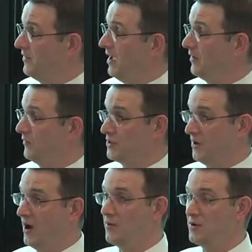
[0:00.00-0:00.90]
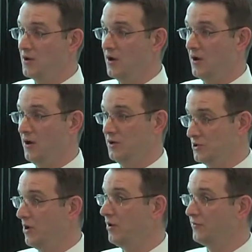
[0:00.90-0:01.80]
that they had with hiring Do uh,
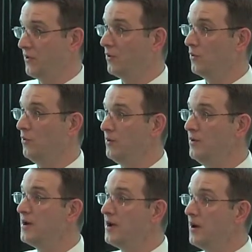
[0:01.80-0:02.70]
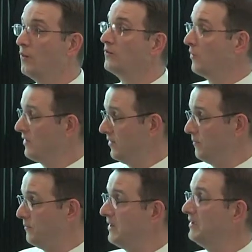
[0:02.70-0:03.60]
Charles Doncor was one of the
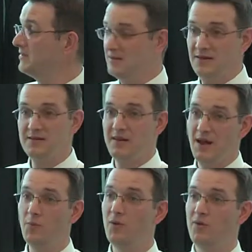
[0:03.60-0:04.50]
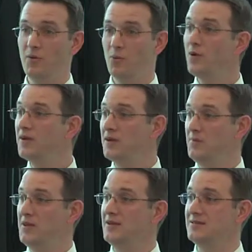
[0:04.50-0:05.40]
biggest things that helped with our working
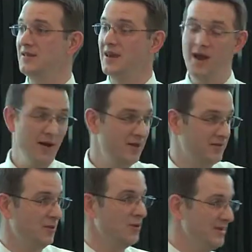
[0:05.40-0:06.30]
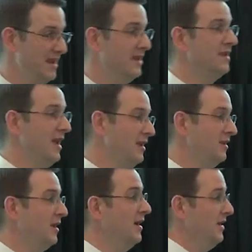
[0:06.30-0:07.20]
because they now have someone
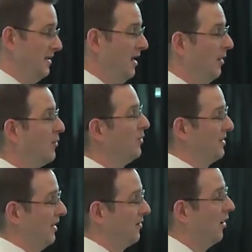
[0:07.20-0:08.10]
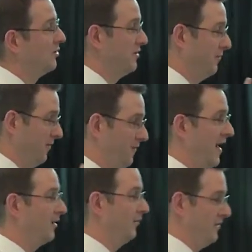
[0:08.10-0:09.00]
dedicated in helping with technology for
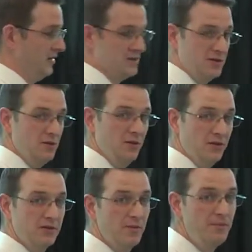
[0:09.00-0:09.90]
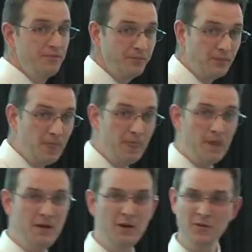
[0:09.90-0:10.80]
faculty and students.
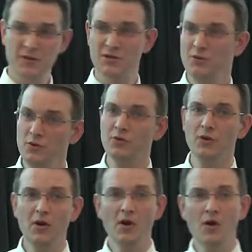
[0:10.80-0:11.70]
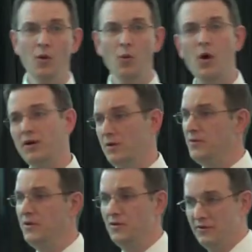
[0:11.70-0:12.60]
Now, do the students want
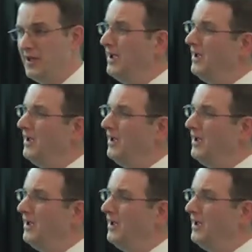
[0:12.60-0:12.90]
computers?